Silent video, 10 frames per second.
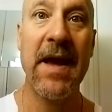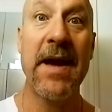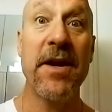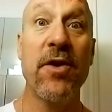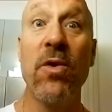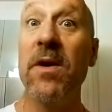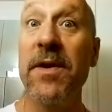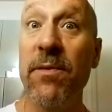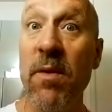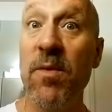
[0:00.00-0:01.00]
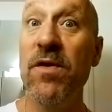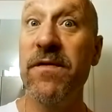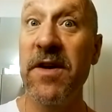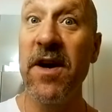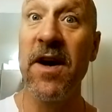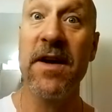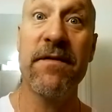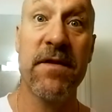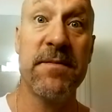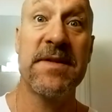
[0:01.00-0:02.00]
And in order to remove God
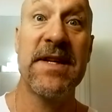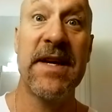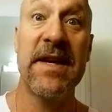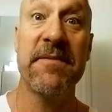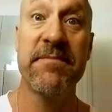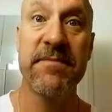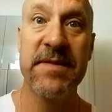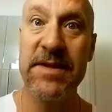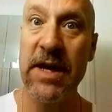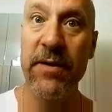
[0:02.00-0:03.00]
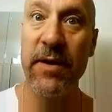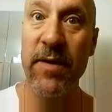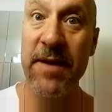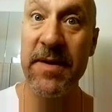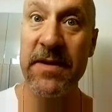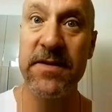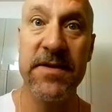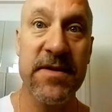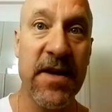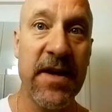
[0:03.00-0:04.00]
from, say, Saudi Arabian
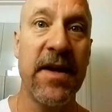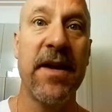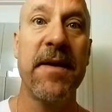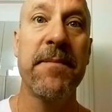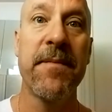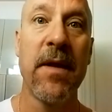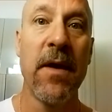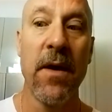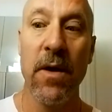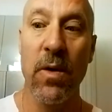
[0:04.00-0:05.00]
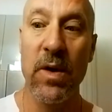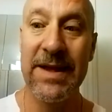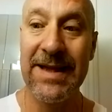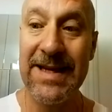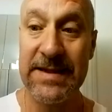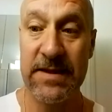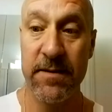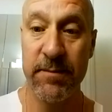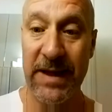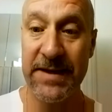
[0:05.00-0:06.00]
society, or at
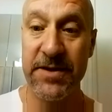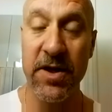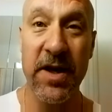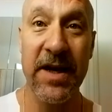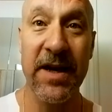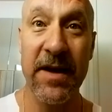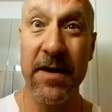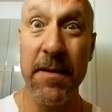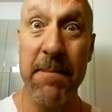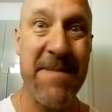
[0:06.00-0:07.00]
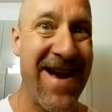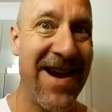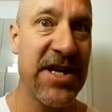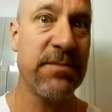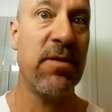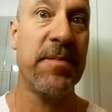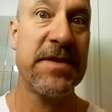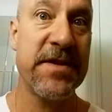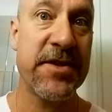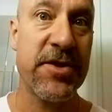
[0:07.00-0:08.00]
least place God in a manageable
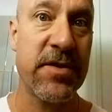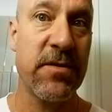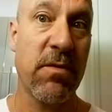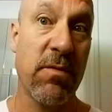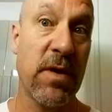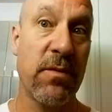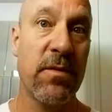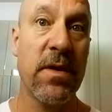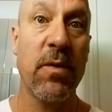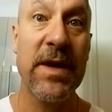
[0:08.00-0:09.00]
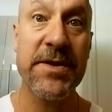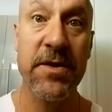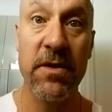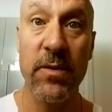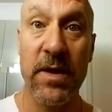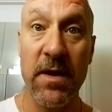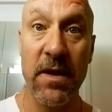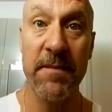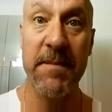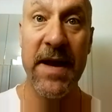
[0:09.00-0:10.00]
position, or what a Westerner would
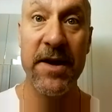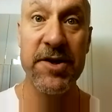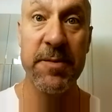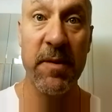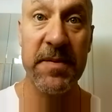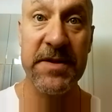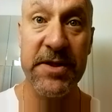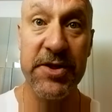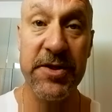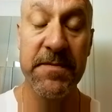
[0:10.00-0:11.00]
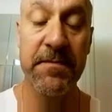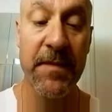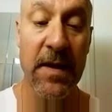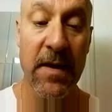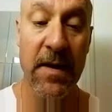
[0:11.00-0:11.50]
call a manageable position,